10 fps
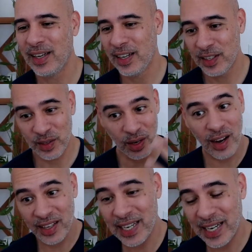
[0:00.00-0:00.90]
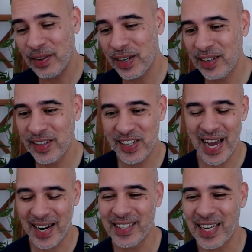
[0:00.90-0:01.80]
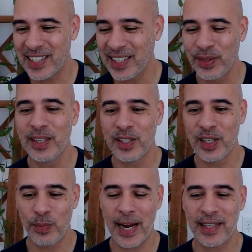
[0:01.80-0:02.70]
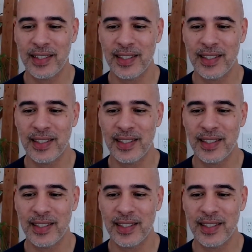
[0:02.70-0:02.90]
So calling it out here in the chat is actually a really good practice.